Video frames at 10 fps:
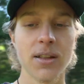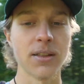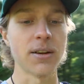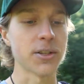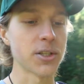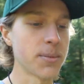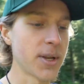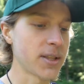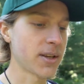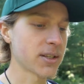There are so many
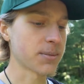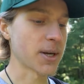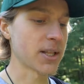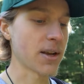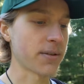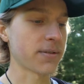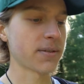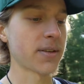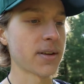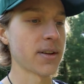things in my life
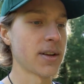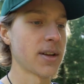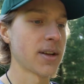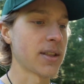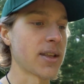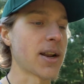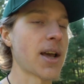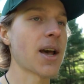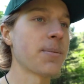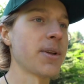that
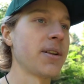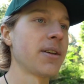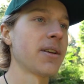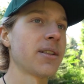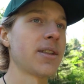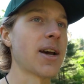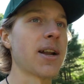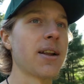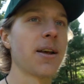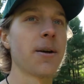happened that
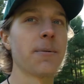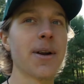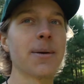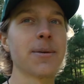when